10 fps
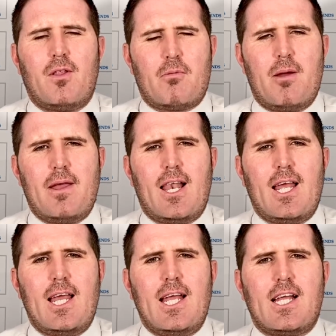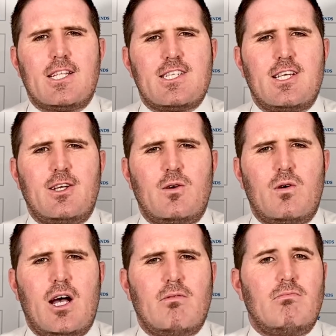Premier League to,
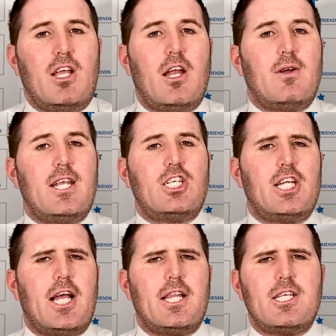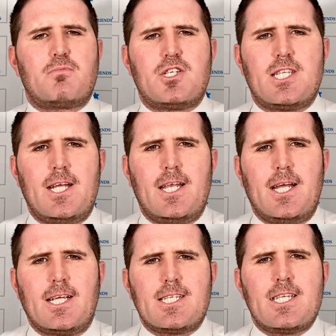initiate these
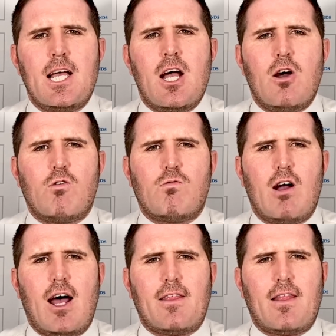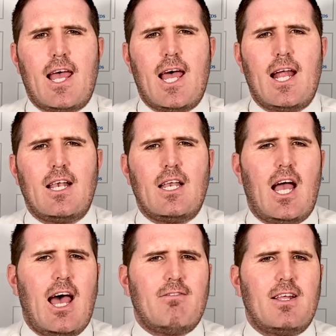proceedings rather than
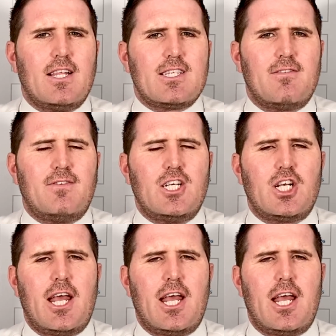having the sufficient